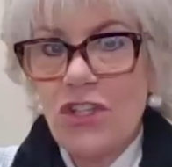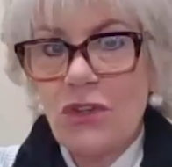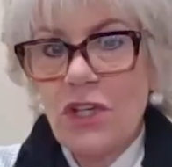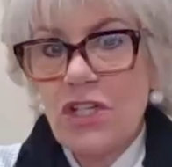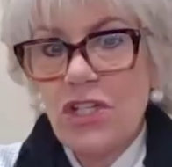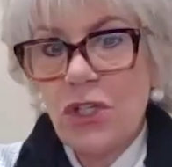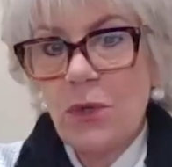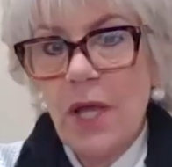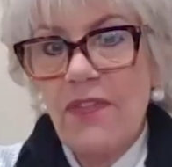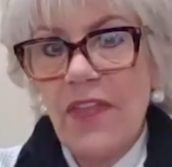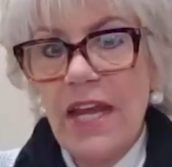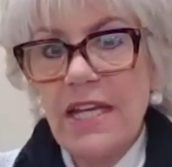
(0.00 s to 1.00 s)
you can do.
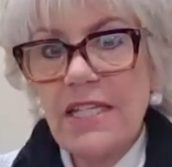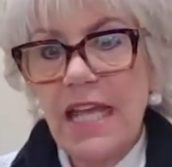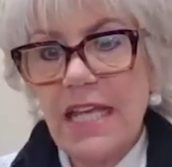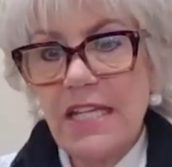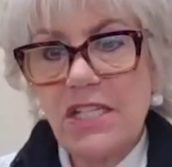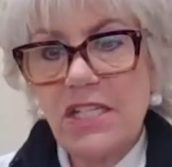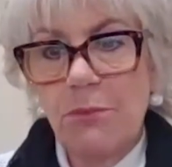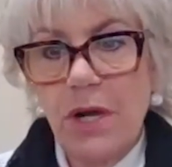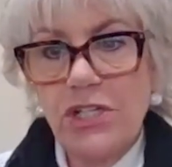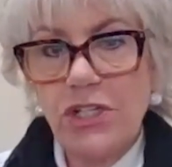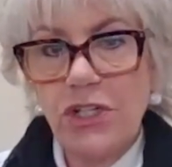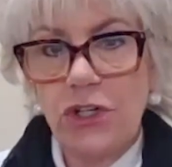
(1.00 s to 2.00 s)
And then it takes the
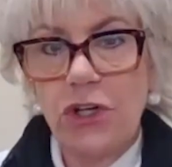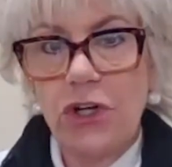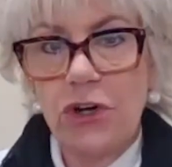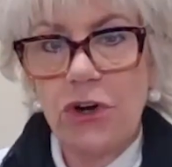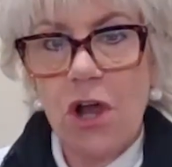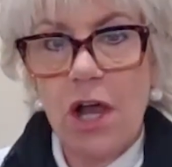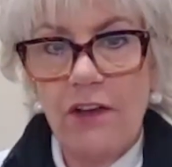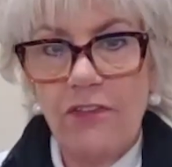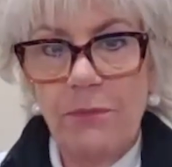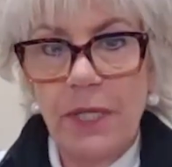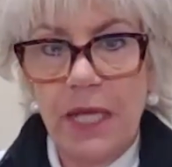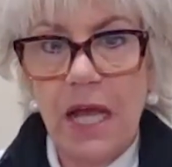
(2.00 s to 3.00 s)
pressure cooker off,
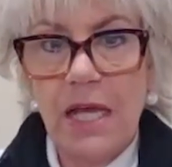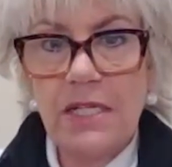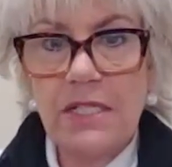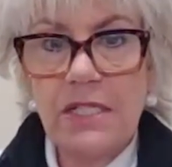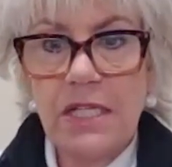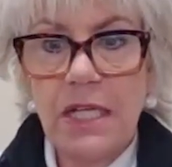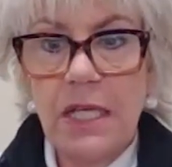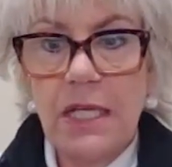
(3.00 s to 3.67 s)
because